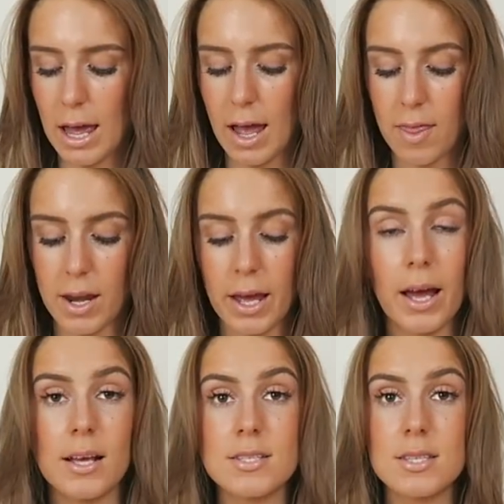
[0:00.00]
and then it
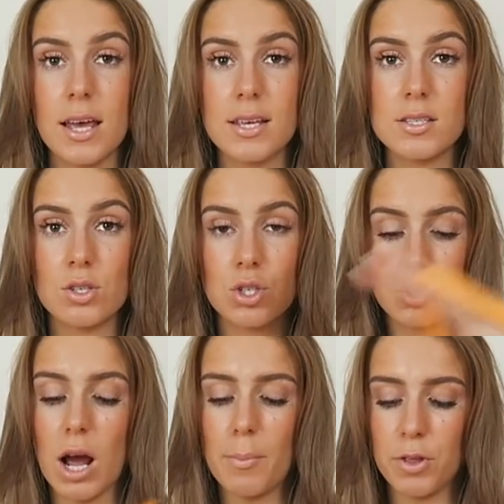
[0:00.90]
has this
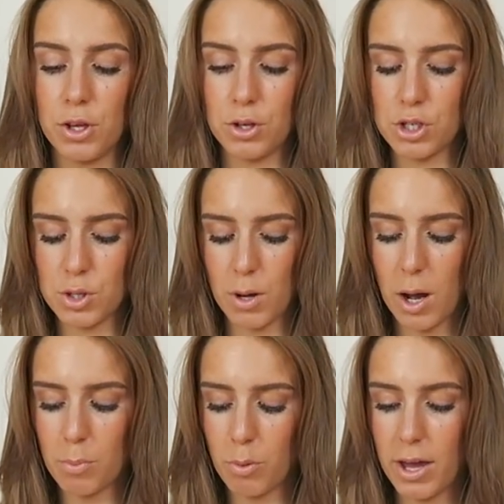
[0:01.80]
strap that you can do it
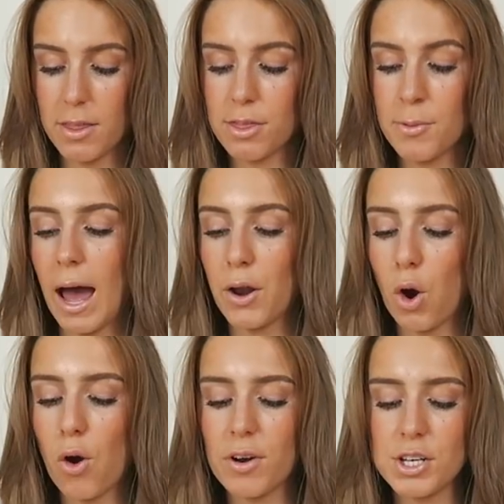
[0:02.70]
up with and
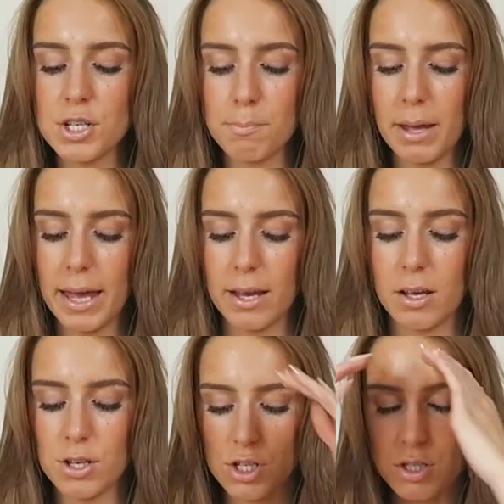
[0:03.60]
orange and pink
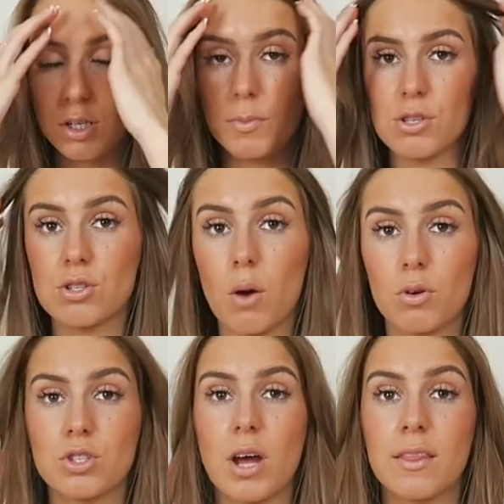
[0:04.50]
are just going to be so
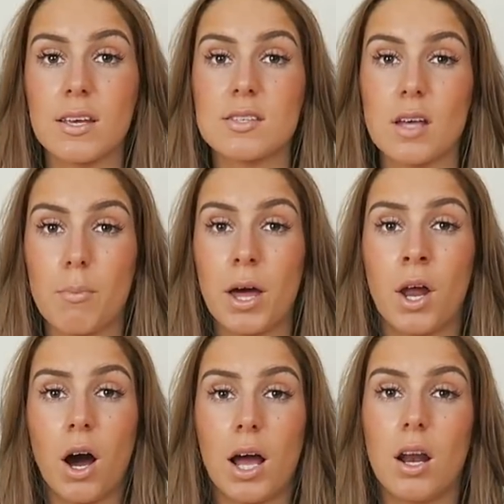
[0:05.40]
on trend this summer and
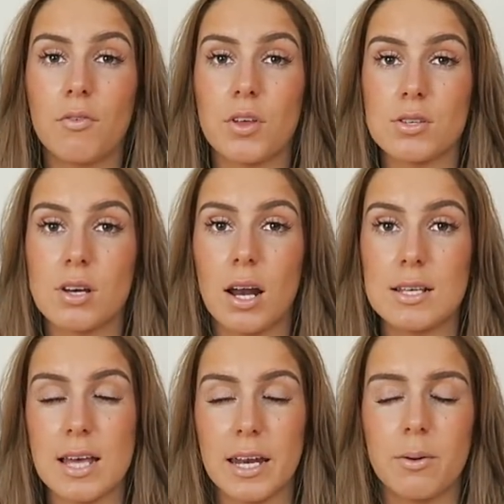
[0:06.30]
I love those
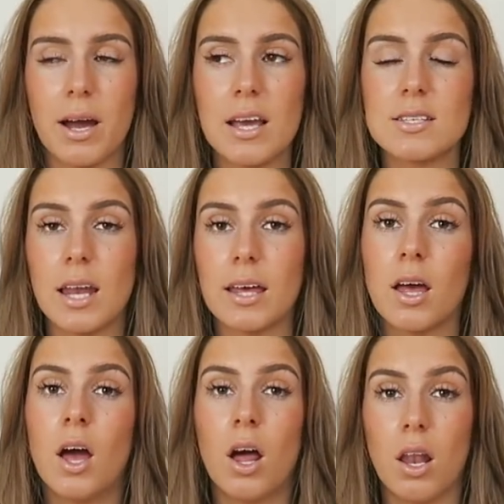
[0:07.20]
colours anyway so like
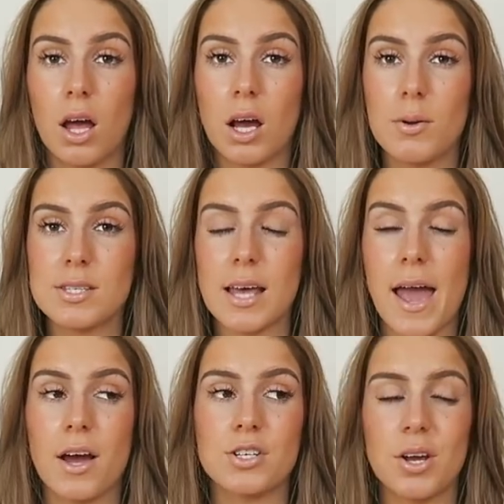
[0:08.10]
like I was
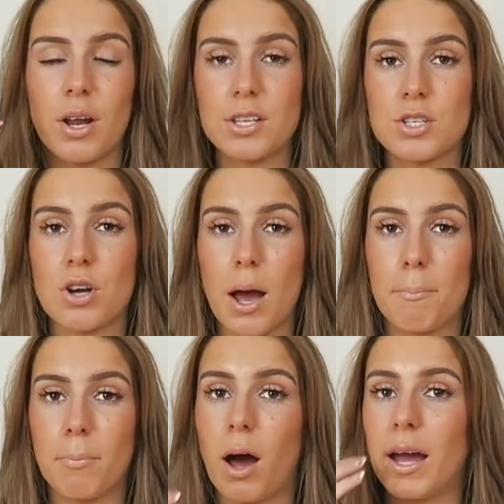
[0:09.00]
saying I don't like to try
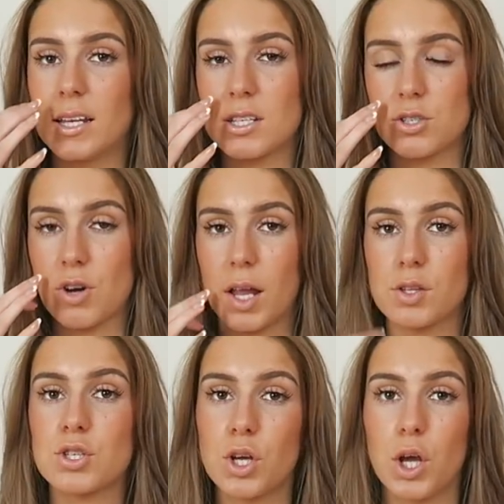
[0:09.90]
and buy into the
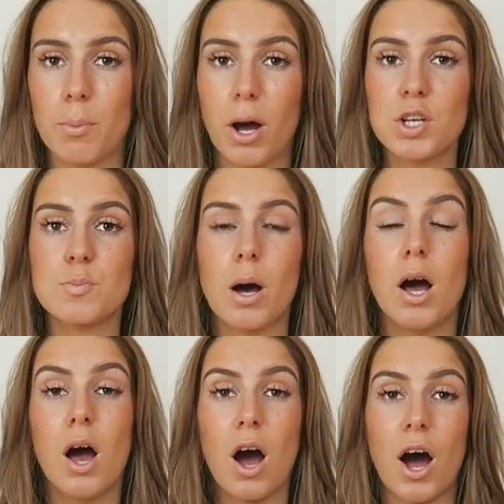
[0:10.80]
trends too much but
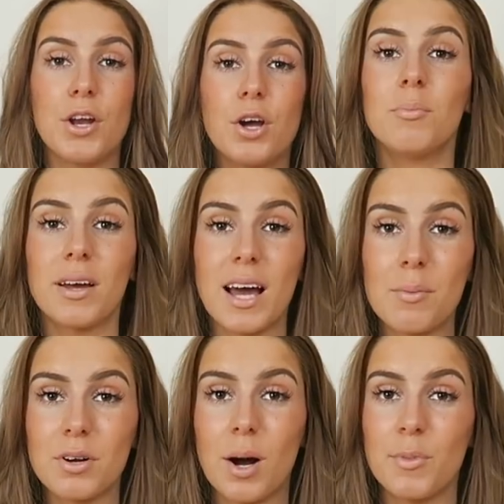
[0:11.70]
I know my
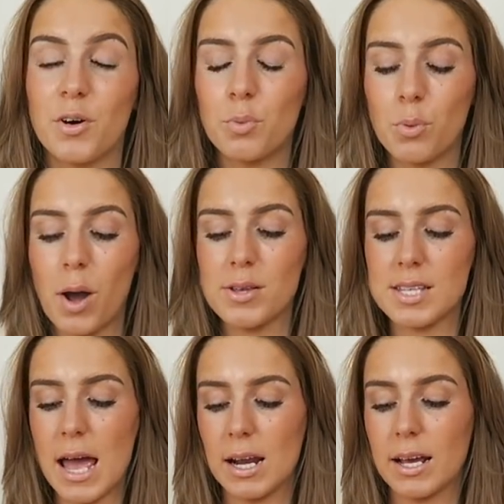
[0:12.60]
camera cut me off but what i was
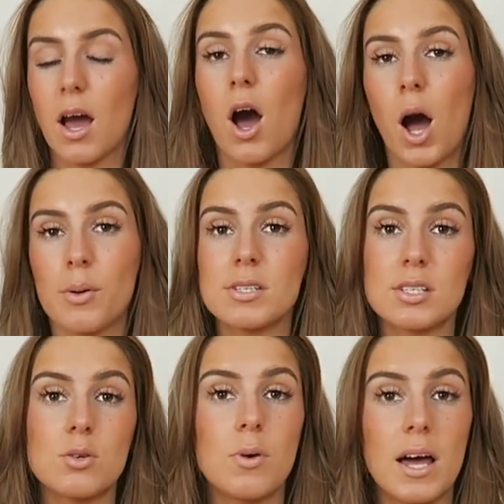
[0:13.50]
saying like i would
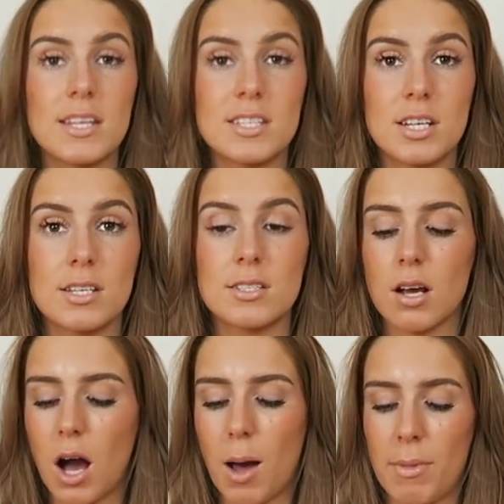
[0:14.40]
still wear this in years to
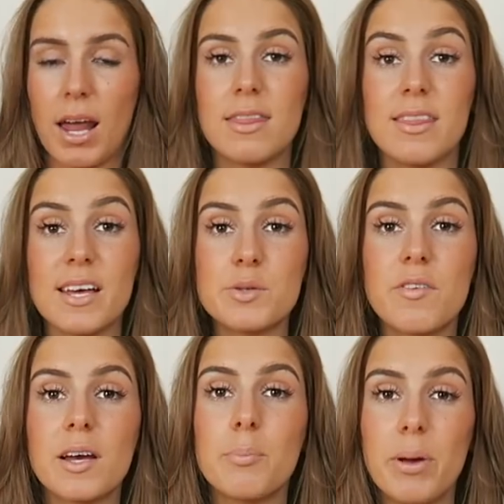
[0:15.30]
come and like this with
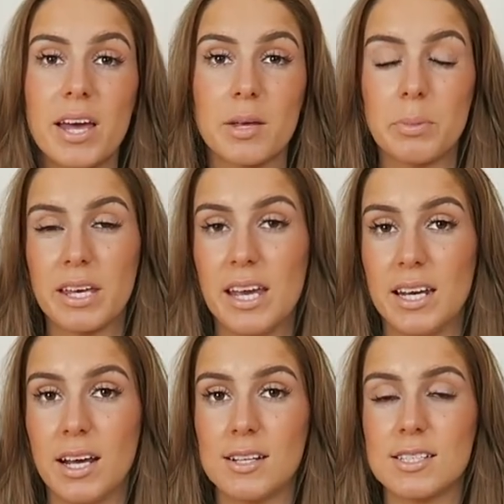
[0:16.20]
like a pink
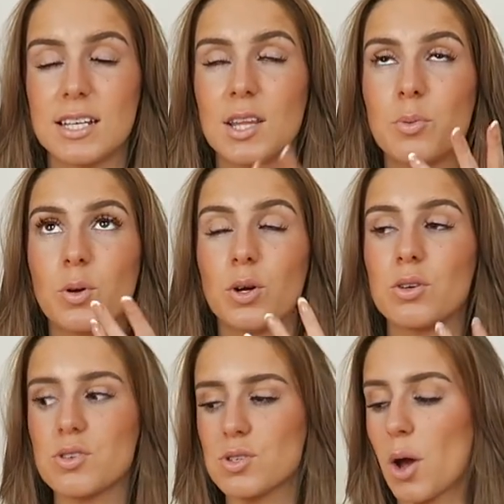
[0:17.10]
bikini underneath would
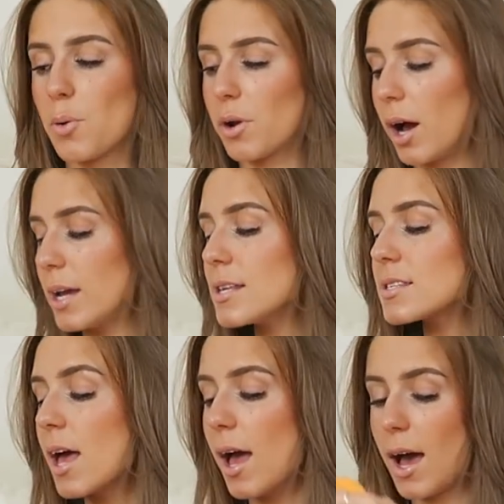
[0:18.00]
look so
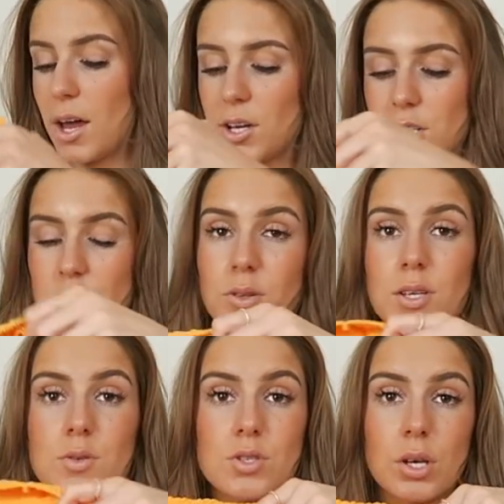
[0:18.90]
nice and i just thought
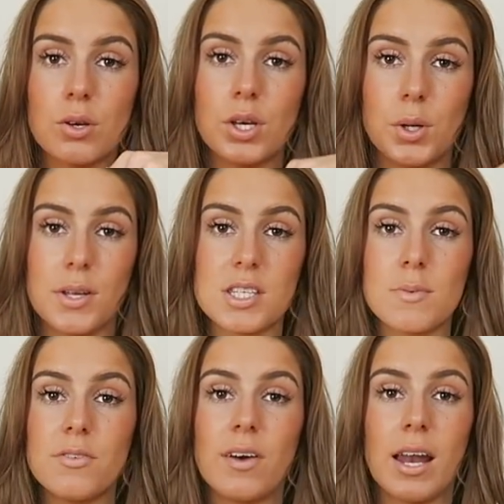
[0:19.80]
this was so cute and to
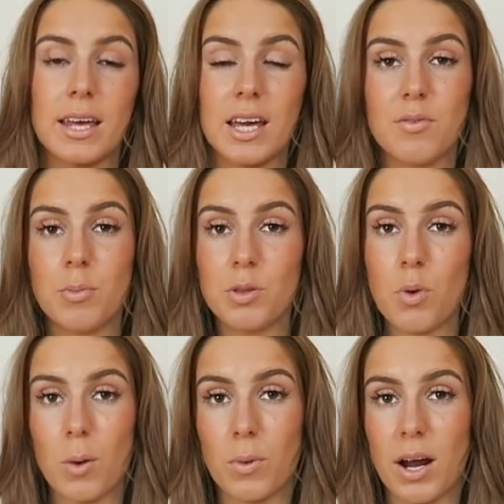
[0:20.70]
be fair like even with
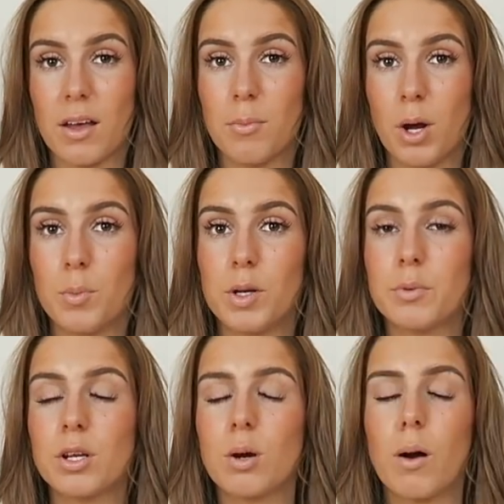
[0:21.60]
what i'm wearing at the moment it
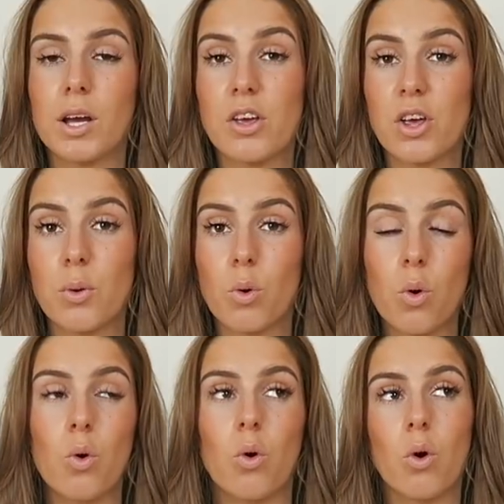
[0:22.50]
would look quite cute
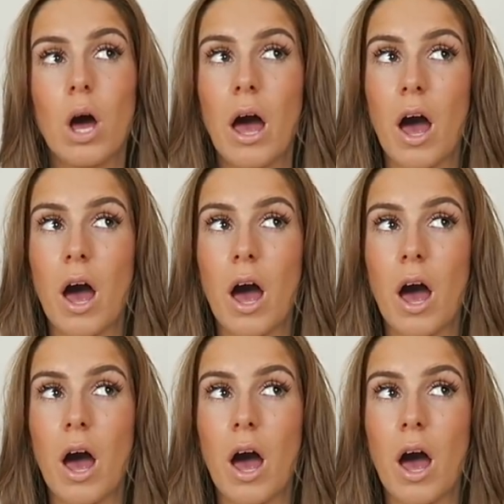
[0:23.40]
or